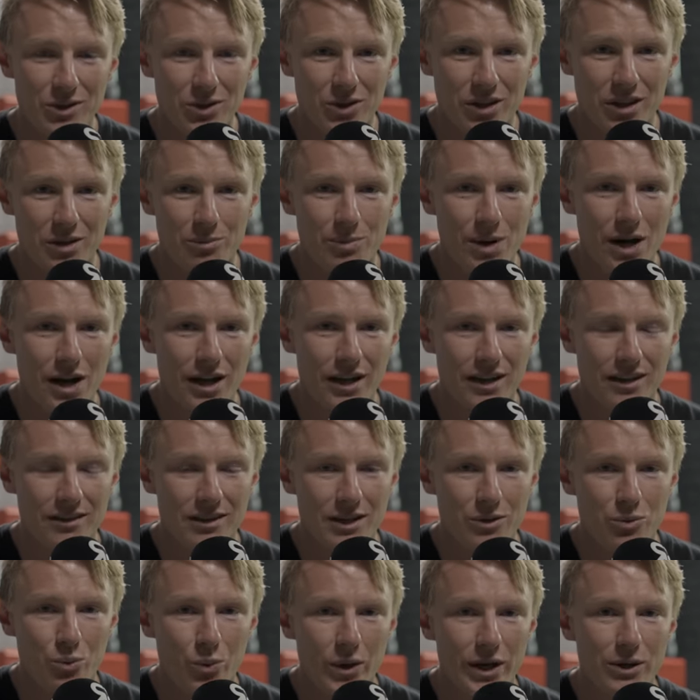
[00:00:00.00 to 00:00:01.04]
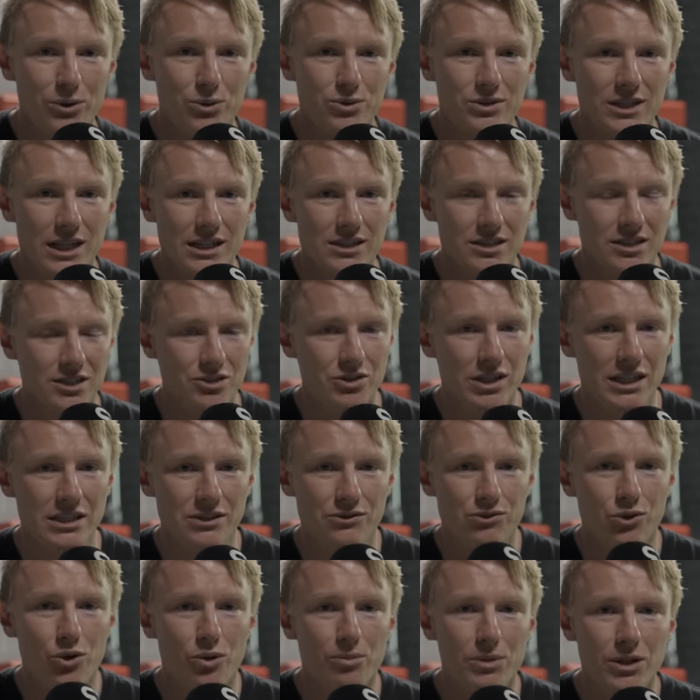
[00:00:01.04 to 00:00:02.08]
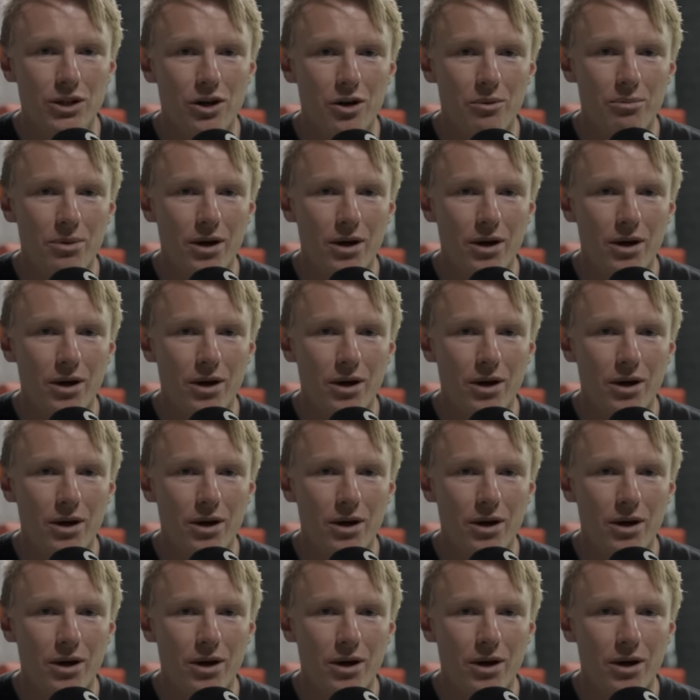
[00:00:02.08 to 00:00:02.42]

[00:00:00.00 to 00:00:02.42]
the look of the bike. I think wheels actually transform a lot of